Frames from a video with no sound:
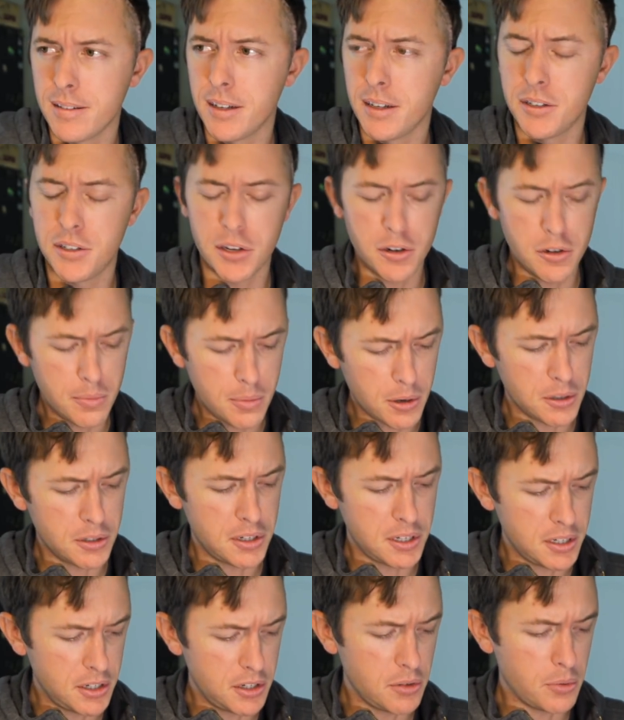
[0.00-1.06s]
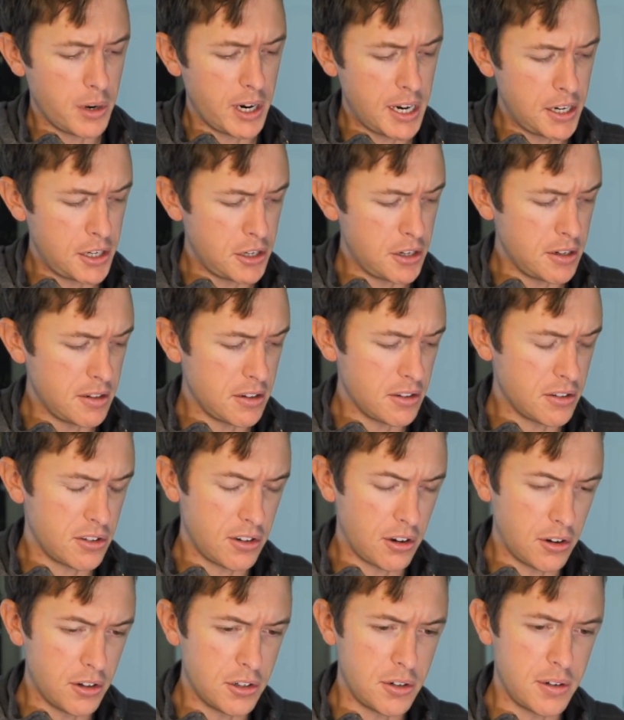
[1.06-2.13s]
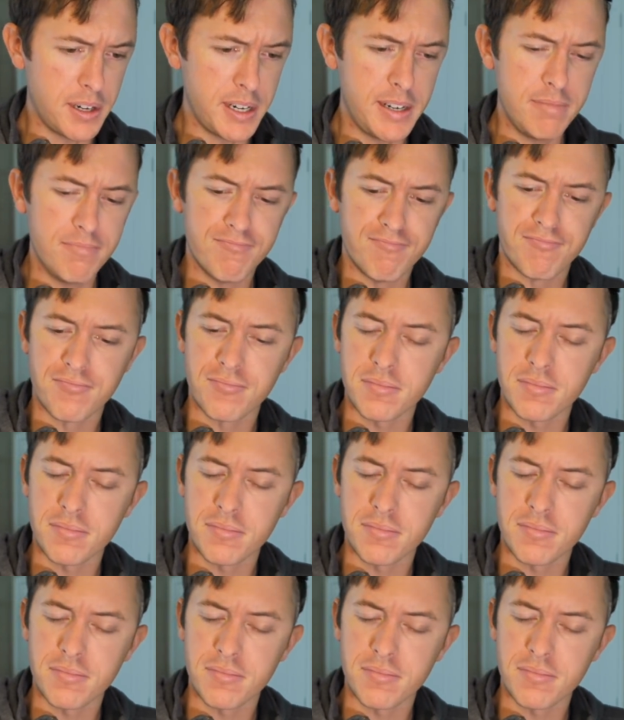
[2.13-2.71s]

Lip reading: the tumor situation, the surgery.